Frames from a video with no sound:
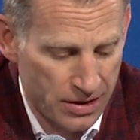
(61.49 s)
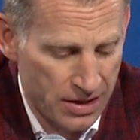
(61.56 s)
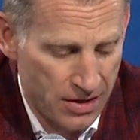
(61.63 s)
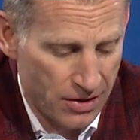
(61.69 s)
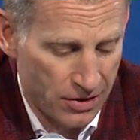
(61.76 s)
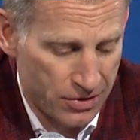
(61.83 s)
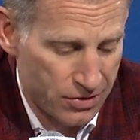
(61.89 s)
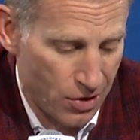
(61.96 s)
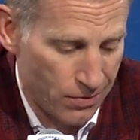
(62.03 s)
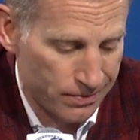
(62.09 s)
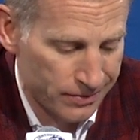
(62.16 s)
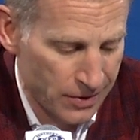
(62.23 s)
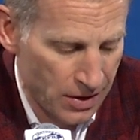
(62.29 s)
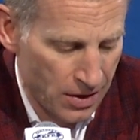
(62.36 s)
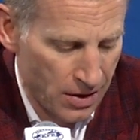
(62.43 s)
either. So,
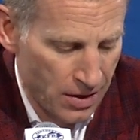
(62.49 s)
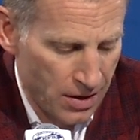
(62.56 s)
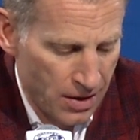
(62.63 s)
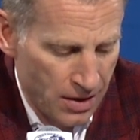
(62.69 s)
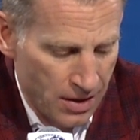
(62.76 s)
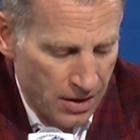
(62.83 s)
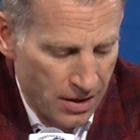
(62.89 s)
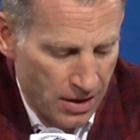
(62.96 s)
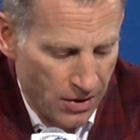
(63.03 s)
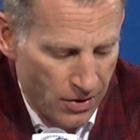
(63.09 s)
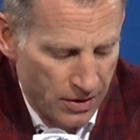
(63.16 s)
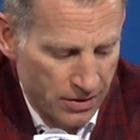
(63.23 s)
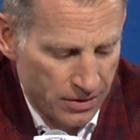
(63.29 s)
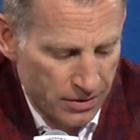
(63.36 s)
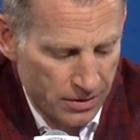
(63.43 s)
you know,
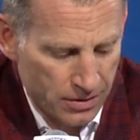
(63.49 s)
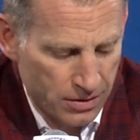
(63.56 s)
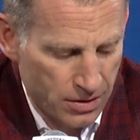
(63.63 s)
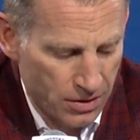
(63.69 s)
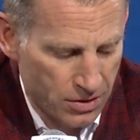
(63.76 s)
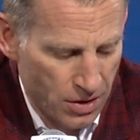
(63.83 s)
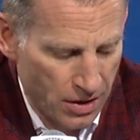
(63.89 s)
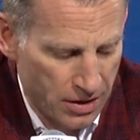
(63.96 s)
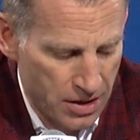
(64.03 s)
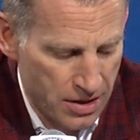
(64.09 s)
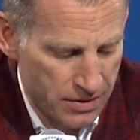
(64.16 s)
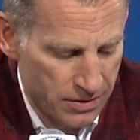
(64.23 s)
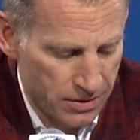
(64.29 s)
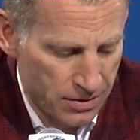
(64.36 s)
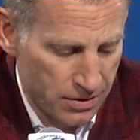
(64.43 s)
and
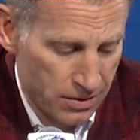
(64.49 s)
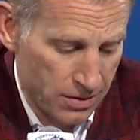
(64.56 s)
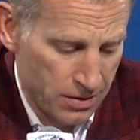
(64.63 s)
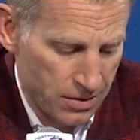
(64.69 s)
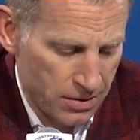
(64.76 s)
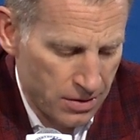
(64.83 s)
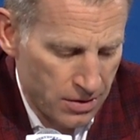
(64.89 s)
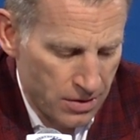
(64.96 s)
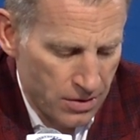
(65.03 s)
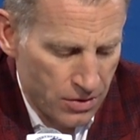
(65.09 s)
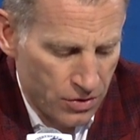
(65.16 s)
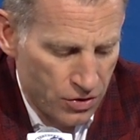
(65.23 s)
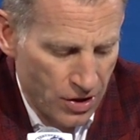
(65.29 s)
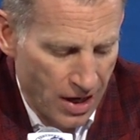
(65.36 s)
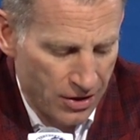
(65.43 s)
Kentucky
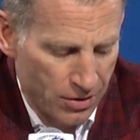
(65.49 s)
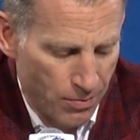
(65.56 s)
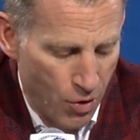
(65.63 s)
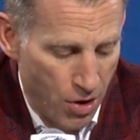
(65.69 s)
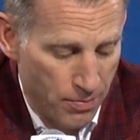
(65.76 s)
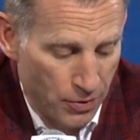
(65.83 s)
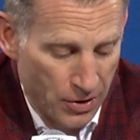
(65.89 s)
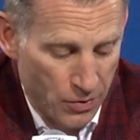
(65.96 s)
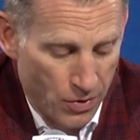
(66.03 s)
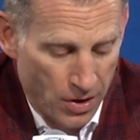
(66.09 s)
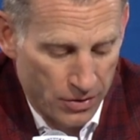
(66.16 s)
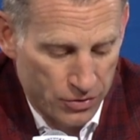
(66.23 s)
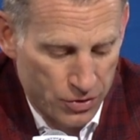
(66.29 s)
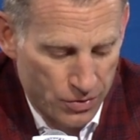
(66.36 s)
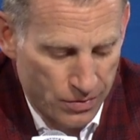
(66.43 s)
shot the ball pretty
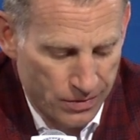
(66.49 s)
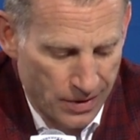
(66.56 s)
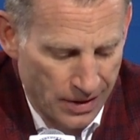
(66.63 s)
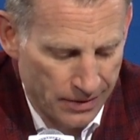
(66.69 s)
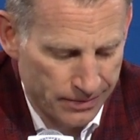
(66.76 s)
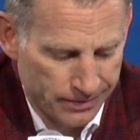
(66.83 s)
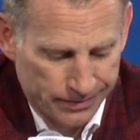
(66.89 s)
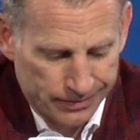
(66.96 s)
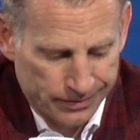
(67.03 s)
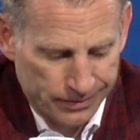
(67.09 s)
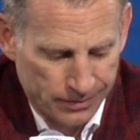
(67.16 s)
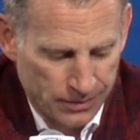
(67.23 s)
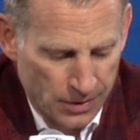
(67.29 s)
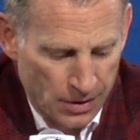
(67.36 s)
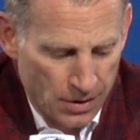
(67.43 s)
well. Shoot, they
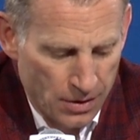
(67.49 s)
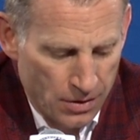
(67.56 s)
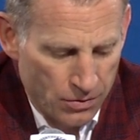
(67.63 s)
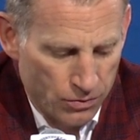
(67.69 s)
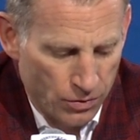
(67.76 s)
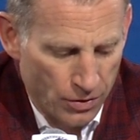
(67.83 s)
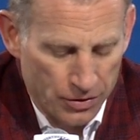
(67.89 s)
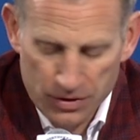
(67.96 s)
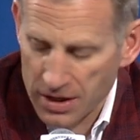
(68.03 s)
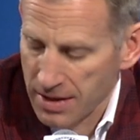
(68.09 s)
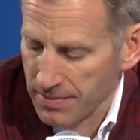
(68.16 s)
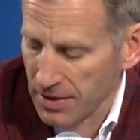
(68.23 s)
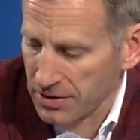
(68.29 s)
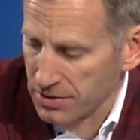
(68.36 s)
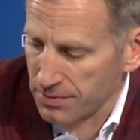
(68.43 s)
were the
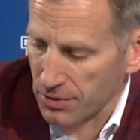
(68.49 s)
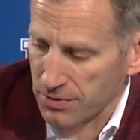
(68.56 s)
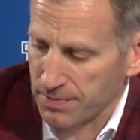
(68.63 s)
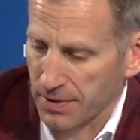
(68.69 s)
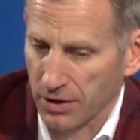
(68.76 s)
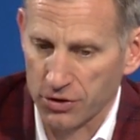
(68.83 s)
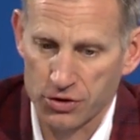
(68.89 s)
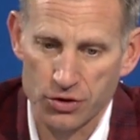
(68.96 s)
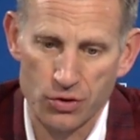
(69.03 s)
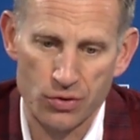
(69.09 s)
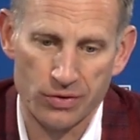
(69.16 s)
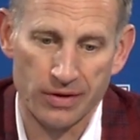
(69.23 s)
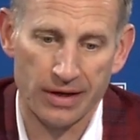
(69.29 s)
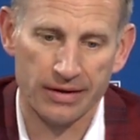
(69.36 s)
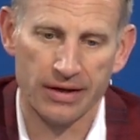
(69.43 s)
team that's supposed to be able to
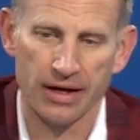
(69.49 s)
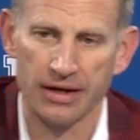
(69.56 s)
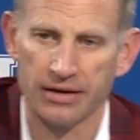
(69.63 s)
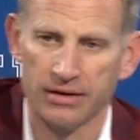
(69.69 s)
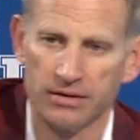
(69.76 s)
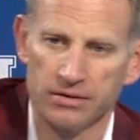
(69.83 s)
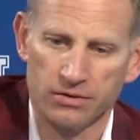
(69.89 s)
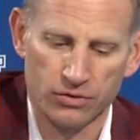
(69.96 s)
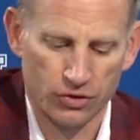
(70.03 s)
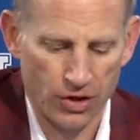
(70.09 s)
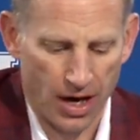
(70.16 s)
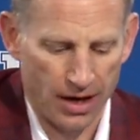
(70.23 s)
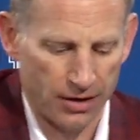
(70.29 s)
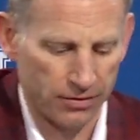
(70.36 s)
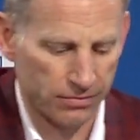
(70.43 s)
shoot, and they
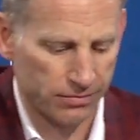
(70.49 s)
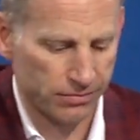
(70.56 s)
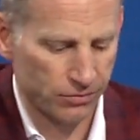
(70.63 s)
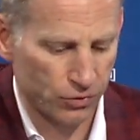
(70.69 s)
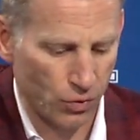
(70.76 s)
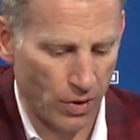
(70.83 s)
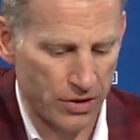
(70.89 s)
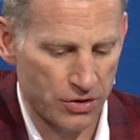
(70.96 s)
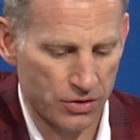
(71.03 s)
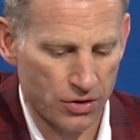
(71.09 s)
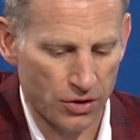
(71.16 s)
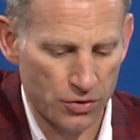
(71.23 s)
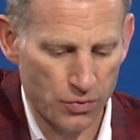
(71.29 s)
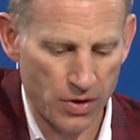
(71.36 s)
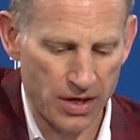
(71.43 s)
shot it twice
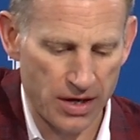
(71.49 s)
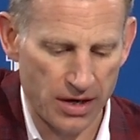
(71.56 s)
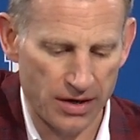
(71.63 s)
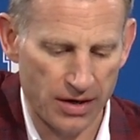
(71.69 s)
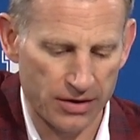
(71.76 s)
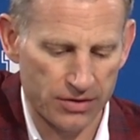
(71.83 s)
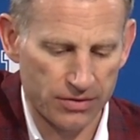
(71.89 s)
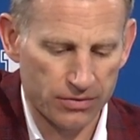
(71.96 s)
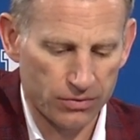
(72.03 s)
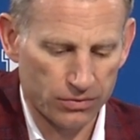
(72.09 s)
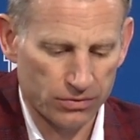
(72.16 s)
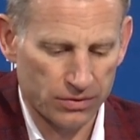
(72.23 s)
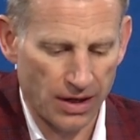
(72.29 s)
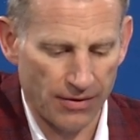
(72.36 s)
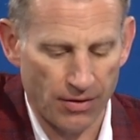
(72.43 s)
because we did. They
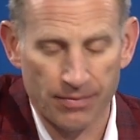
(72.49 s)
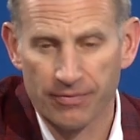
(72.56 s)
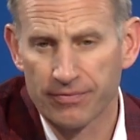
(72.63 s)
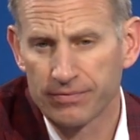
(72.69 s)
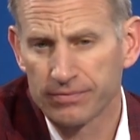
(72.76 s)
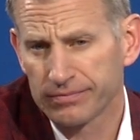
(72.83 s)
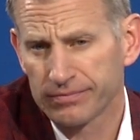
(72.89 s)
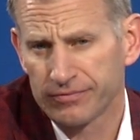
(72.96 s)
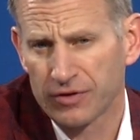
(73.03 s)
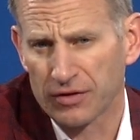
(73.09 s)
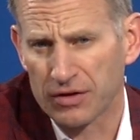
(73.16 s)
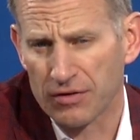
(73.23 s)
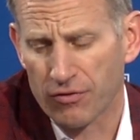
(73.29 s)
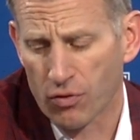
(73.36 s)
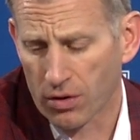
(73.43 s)
gave up
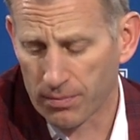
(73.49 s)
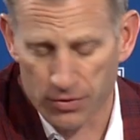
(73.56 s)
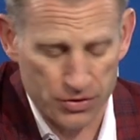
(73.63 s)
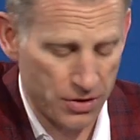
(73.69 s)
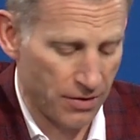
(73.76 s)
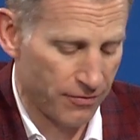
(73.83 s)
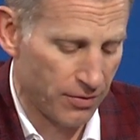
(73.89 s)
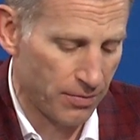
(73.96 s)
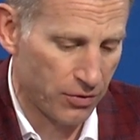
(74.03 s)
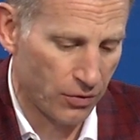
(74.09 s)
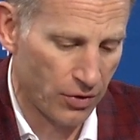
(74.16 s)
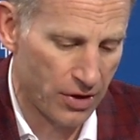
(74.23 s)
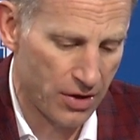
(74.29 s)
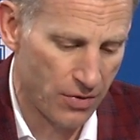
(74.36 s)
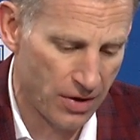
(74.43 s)
54% from
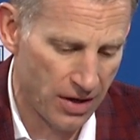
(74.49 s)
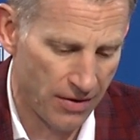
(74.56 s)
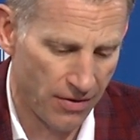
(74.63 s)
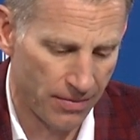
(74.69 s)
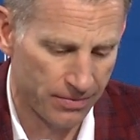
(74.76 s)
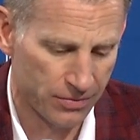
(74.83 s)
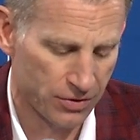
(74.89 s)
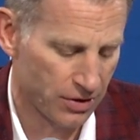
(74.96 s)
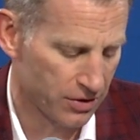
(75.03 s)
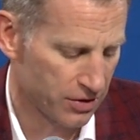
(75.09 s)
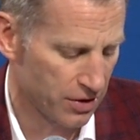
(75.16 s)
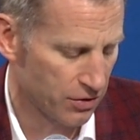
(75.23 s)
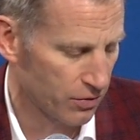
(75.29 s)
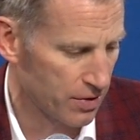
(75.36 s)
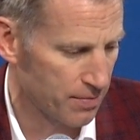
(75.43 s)
three. We gave up
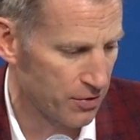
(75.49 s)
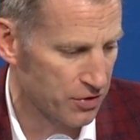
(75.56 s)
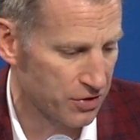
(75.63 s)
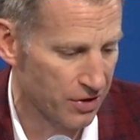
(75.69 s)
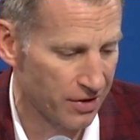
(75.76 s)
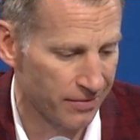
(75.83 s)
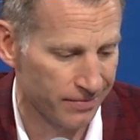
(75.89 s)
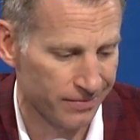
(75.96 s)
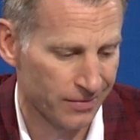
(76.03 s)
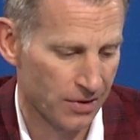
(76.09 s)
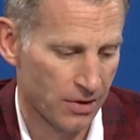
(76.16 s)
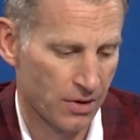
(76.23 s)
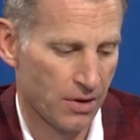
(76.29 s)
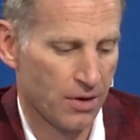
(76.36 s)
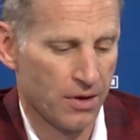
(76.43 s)
63%
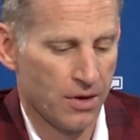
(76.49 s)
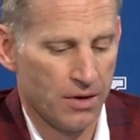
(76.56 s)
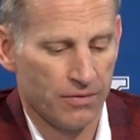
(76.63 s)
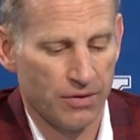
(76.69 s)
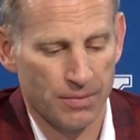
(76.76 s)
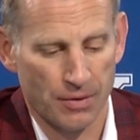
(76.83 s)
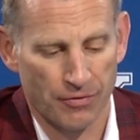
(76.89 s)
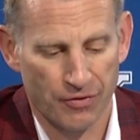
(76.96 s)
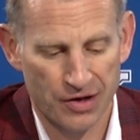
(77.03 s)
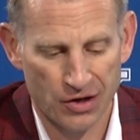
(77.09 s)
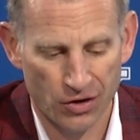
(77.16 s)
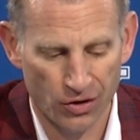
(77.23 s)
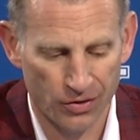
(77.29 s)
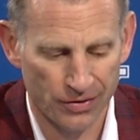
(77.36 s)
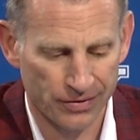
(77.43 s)
from the
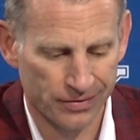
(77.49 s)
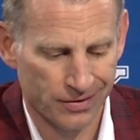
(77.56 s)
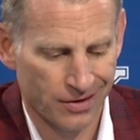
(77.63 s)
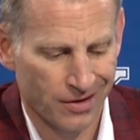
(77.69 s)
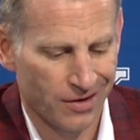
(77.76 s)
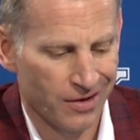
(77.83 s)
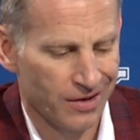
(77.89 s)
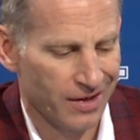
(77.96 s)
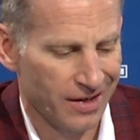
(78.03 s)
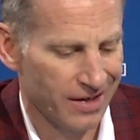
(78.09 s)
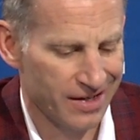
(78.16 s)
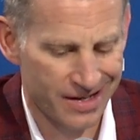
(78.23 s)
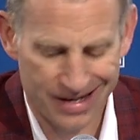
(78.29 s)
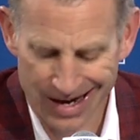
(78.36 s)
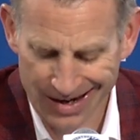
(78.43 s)
field. And
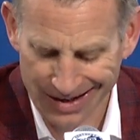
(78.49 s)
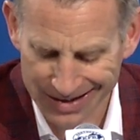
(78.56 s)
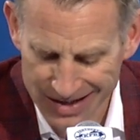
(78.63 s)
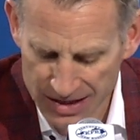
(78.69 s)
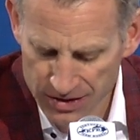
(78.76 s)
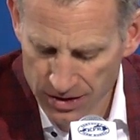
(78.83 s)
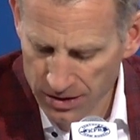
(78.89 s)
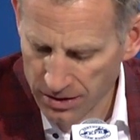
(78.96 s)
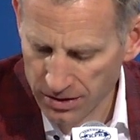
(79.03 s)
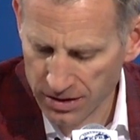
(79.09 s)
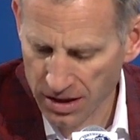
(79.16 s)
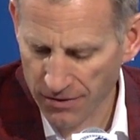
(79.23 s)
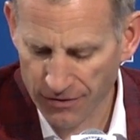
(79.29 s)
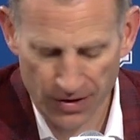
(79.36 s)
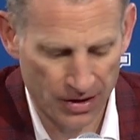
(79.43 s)
any kind of decent
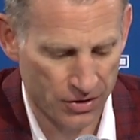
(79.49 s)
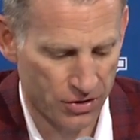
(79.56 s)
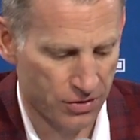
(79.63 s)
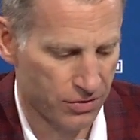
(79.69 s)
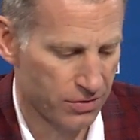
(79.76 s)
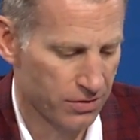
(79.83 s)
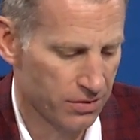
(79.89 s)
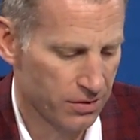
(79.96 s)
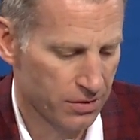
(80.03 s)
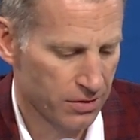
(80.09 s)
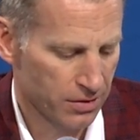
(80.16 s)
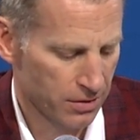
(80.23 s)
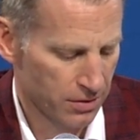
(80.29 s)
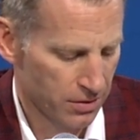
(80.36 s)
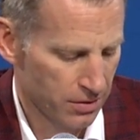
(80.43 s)
defense
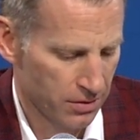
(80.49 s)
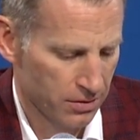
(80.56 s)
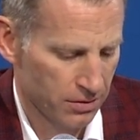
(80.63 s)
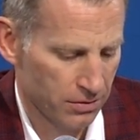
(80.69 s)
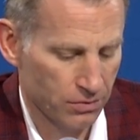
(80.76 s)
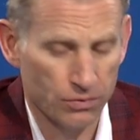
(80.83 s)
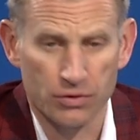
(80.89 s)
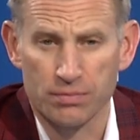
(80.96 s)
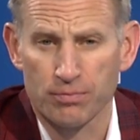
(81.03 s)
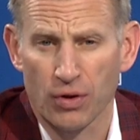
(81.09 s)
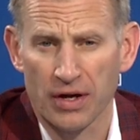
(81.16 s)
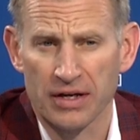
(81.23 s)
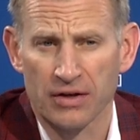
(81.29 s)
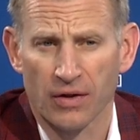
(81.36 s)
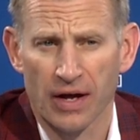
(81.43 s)
was
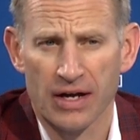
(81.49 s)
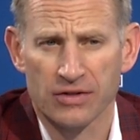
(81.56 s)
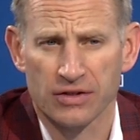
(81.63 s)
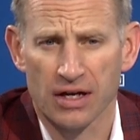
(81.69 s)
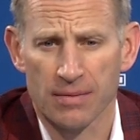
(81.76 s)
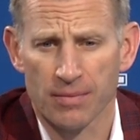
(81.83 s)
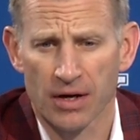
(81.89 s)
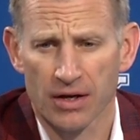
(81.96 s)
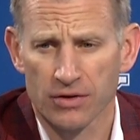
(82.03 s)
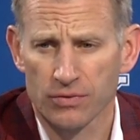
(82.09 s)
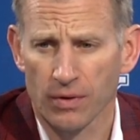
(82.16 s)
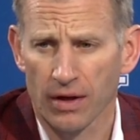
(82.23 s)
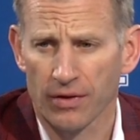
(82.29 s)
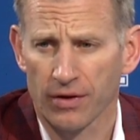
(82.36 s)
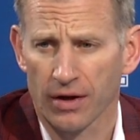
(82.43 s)
played in the last 8
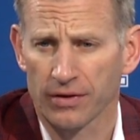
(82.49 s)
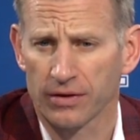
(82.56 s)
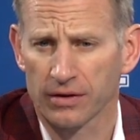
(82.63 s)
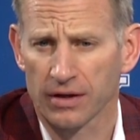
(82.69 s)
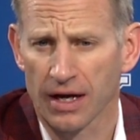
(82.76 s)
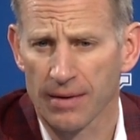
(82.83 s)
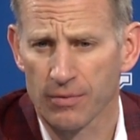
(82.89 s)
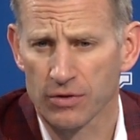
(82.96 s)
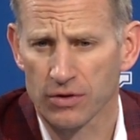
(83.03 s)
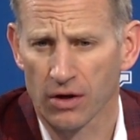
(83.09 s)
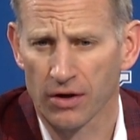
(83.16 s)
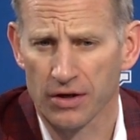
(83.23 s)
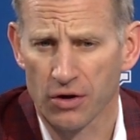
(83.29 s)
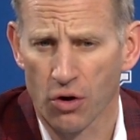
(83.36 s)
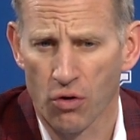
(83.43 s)
minutes when I thought the game was
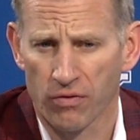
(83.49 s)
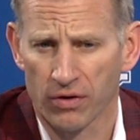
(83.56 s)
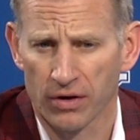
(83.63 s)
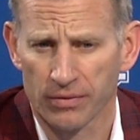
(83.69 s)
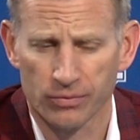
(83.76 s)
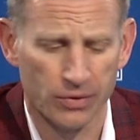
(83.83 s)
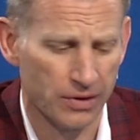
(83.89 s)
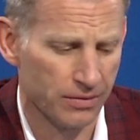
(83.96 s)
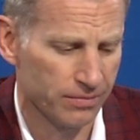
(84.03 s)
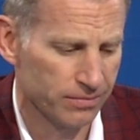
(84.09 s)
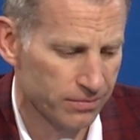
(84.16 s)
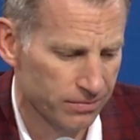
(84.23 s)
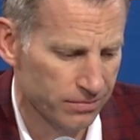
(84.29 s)
already over, when